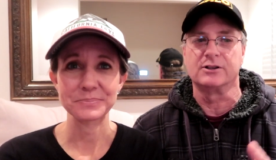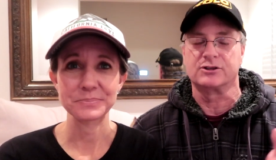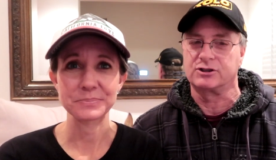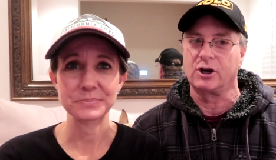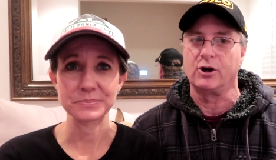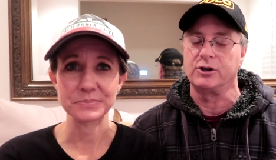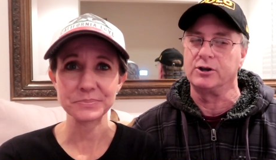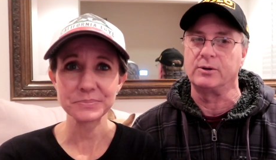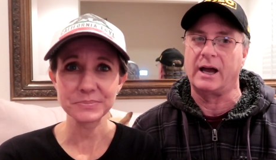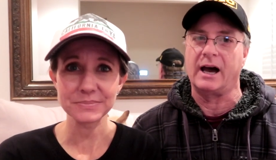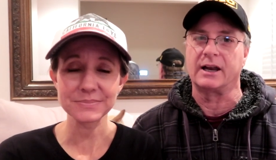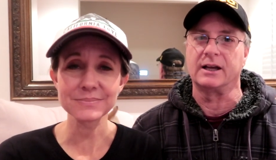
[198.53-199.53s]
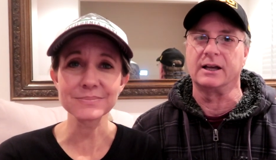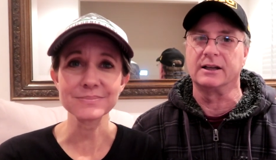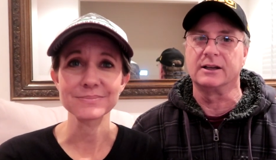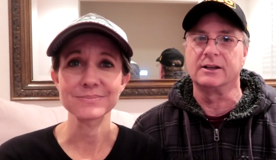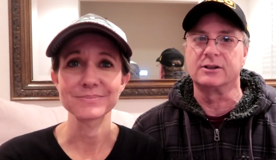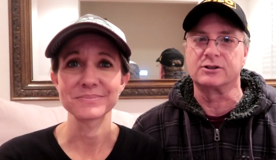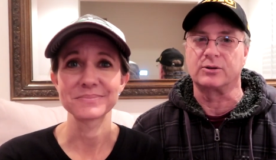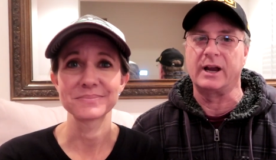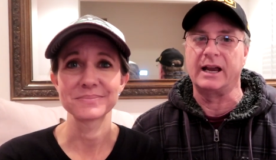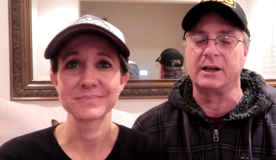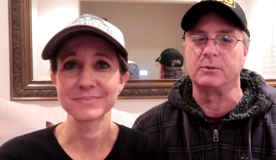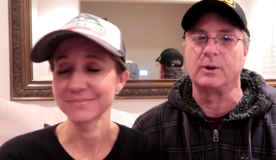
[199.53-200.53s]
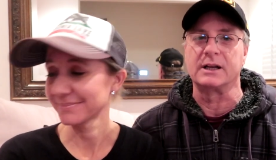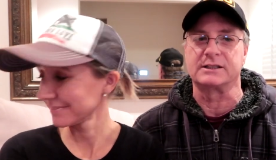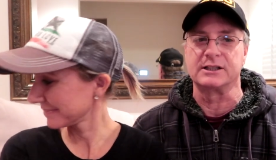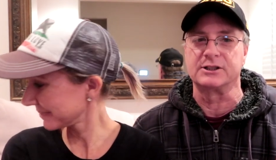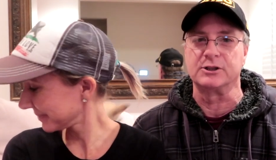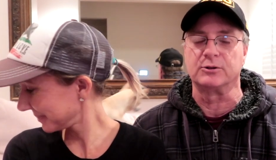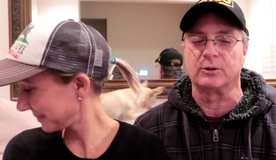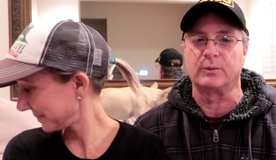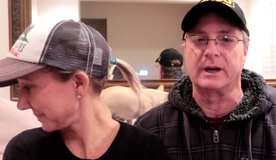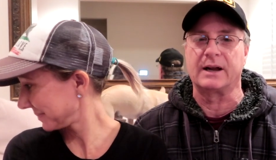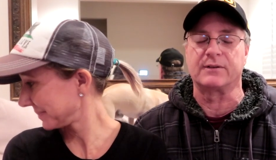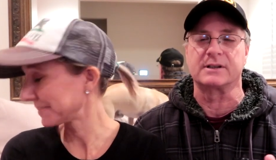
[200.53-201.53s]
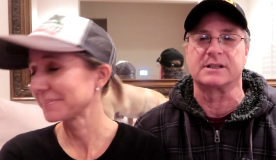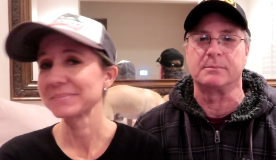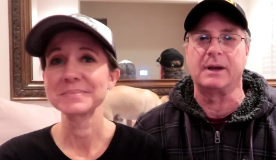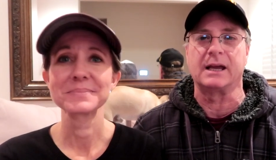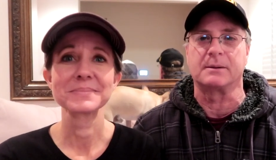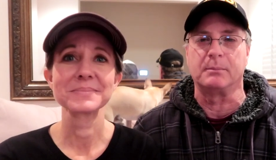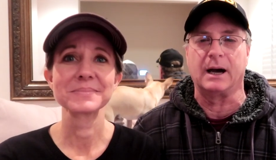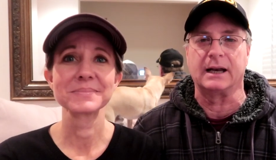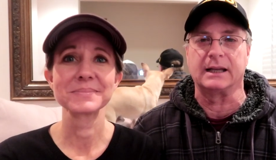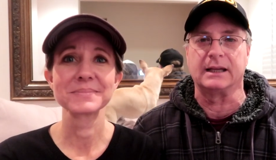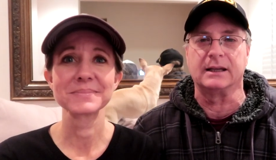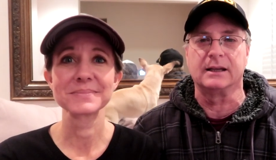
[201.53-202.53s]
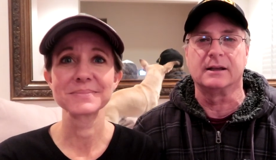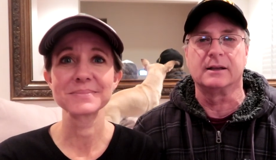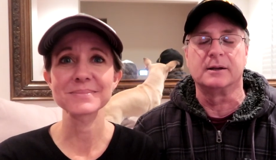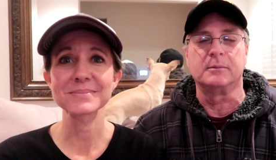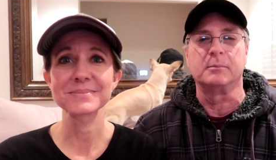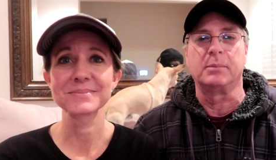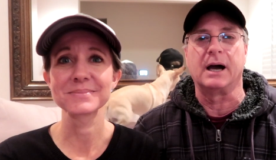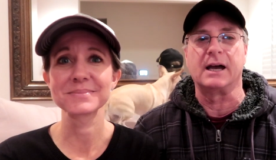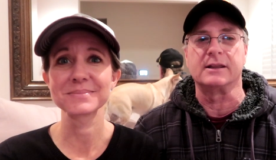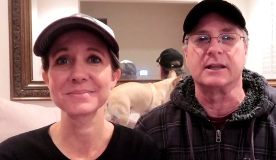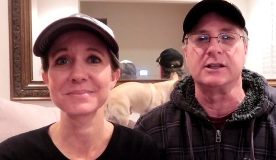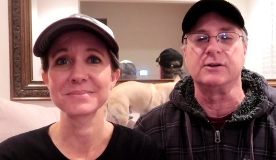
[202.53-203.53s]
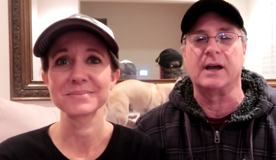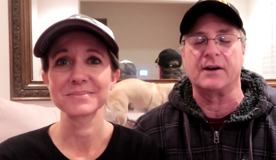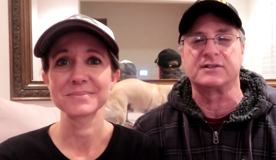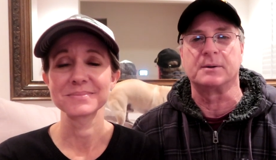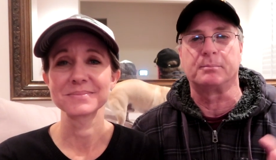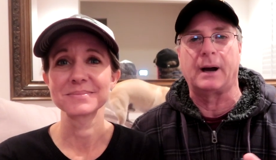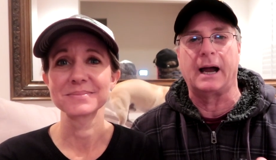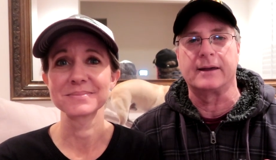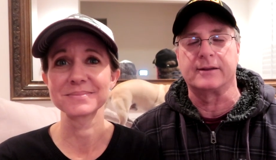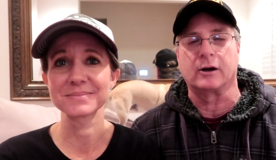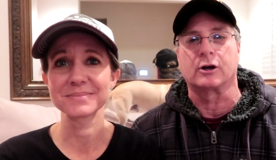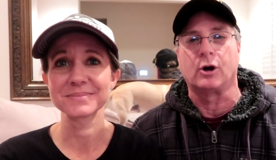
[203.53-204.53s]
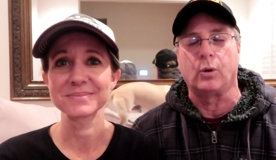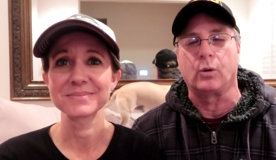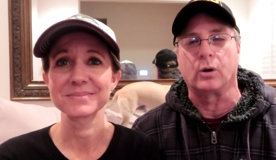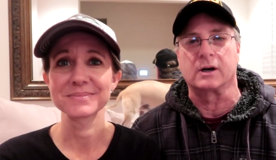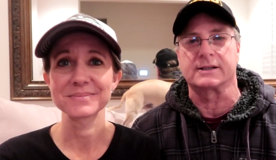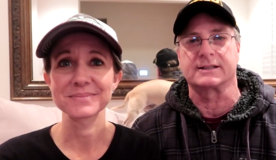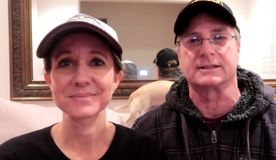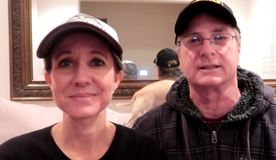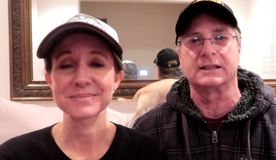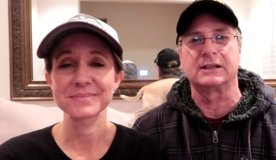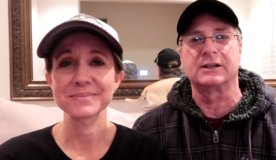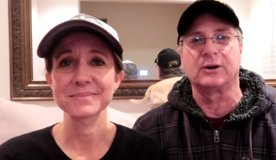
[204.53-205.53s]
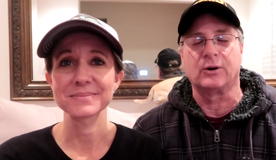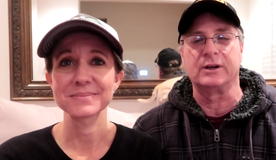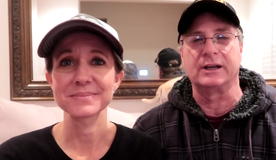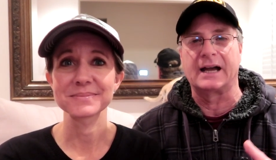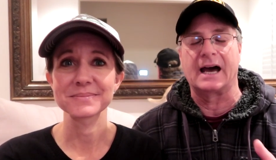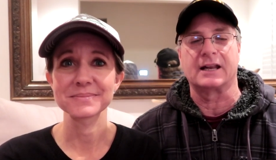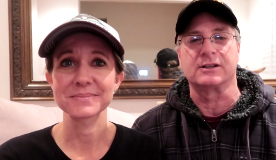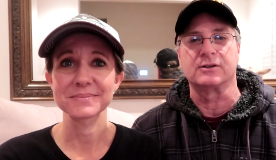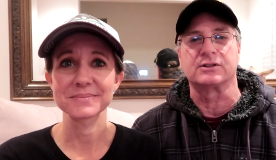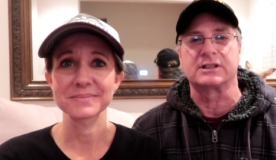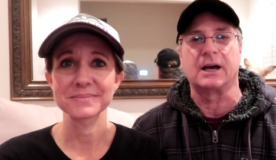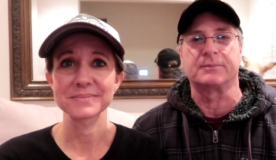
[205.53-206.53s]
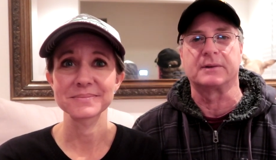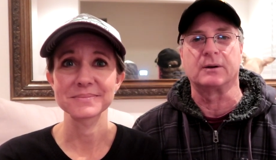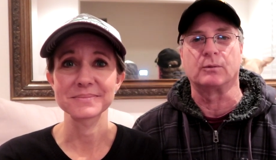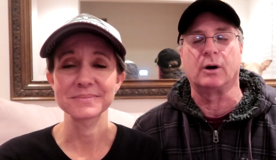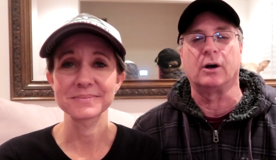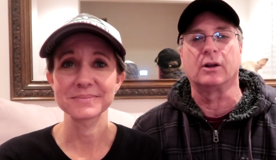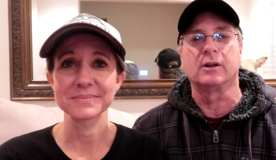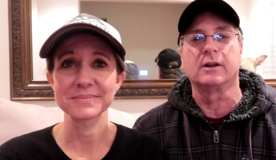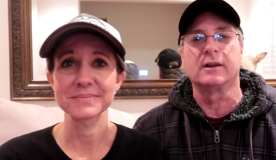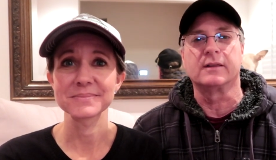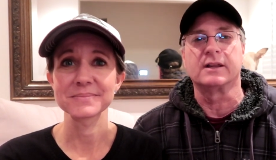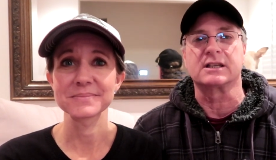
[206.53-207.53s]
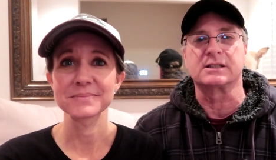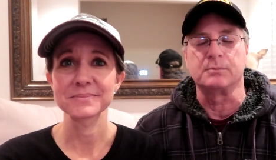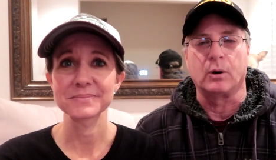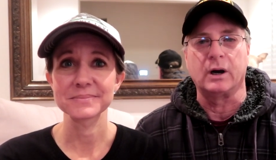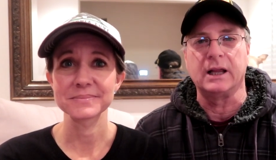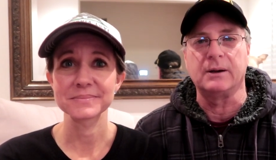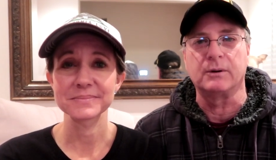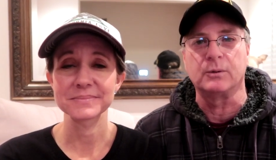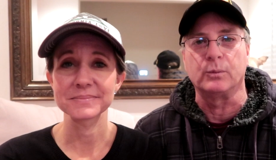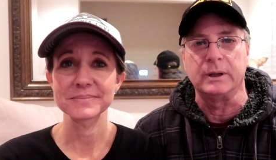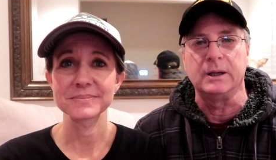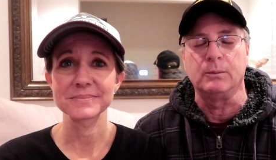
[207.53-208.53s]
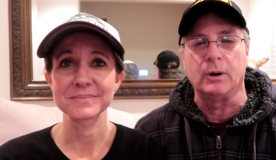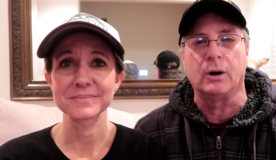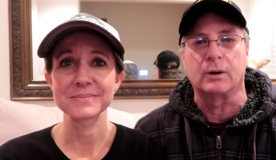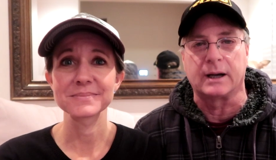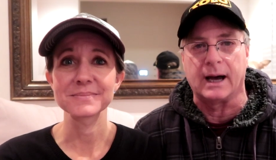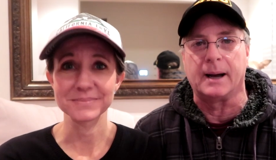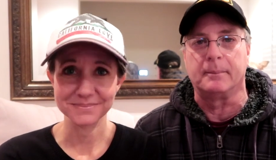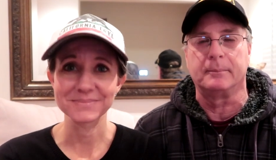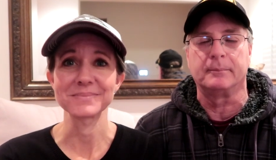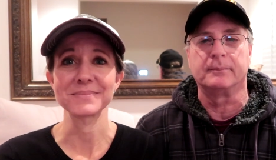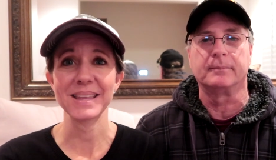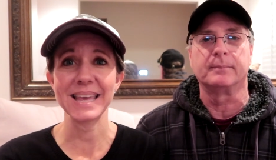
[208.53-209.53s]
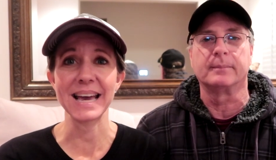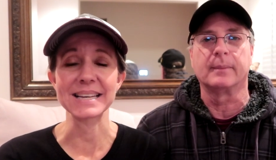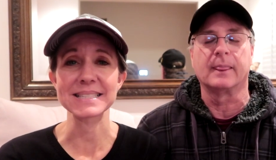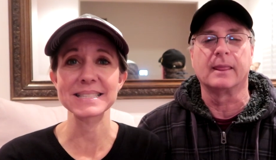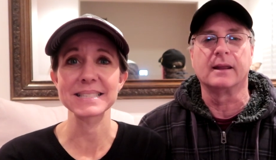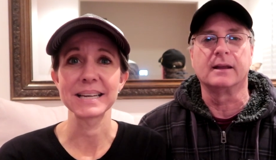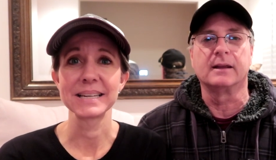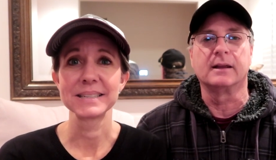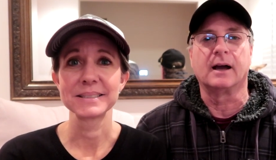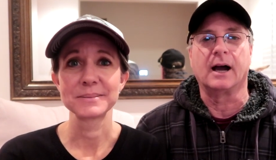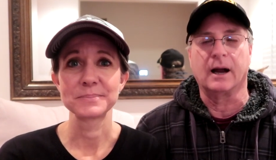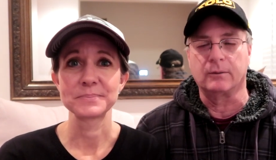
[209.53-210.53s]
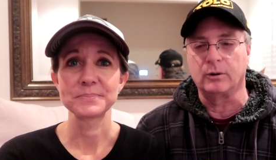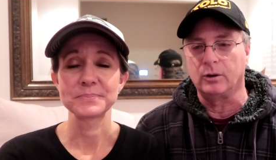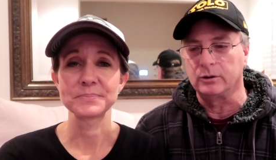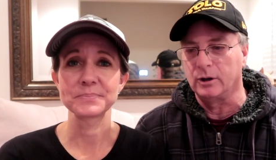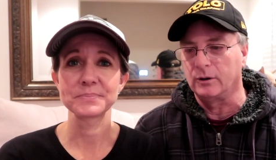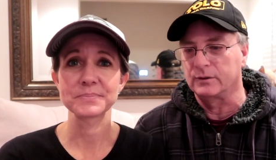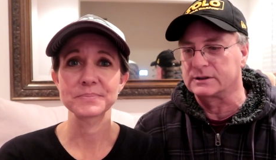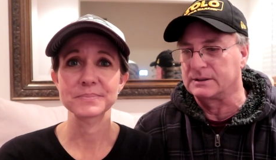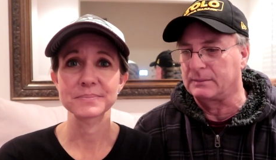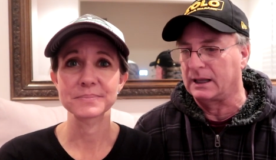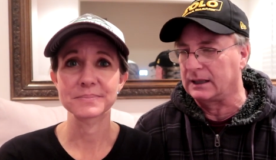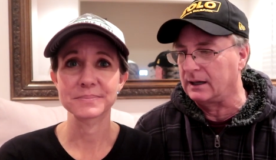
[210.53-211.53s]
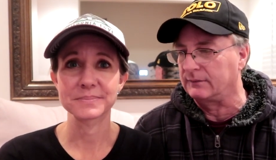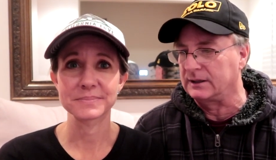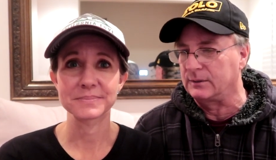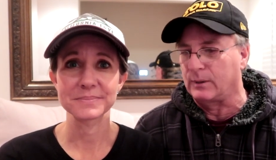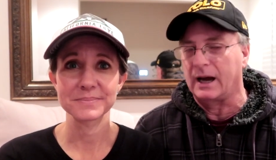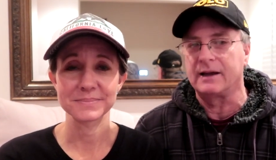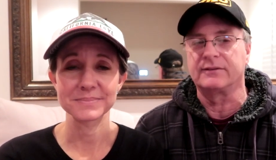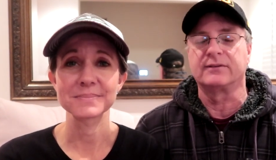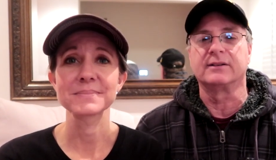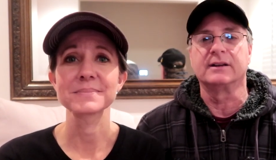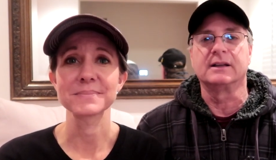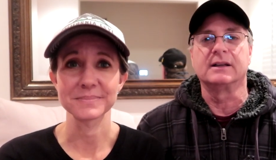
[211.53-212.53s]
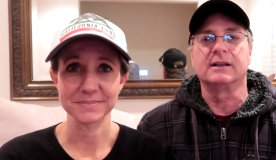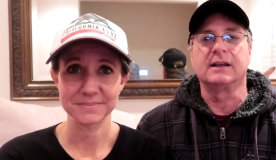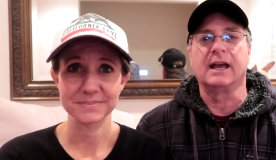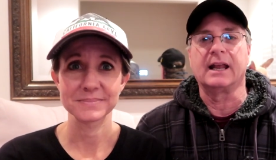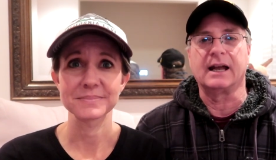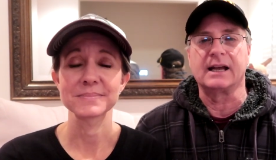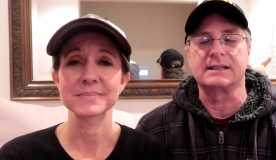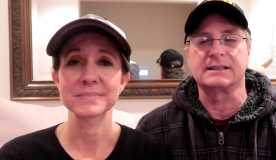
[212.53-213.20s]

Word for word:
Speaker 1: show you how to trade and what to do or whatever to make money, but then you have to buy their course or you got to do something. Well, this morning when we woke up, yes, I rolled over to my lovely wife and I